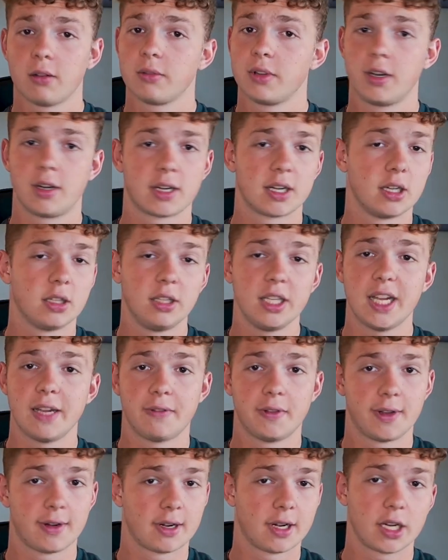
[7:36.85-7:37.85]
They're going to leave.
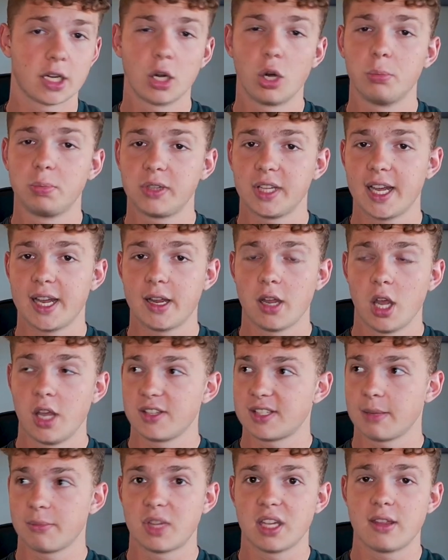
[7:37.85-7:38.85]
They're going to go play
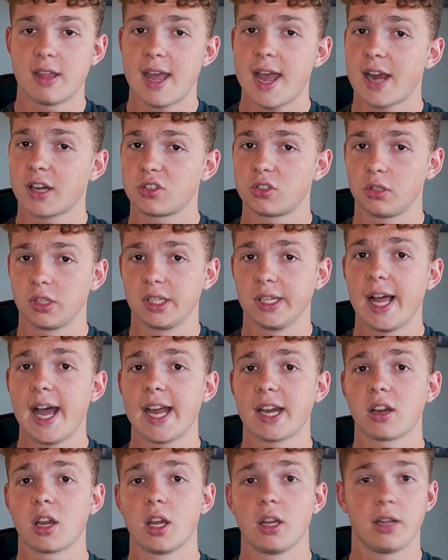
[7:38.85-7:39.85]
something they actually
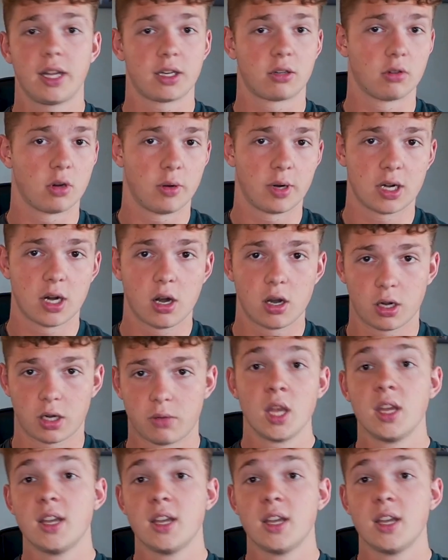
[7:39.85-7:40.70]
like, like grow a garden.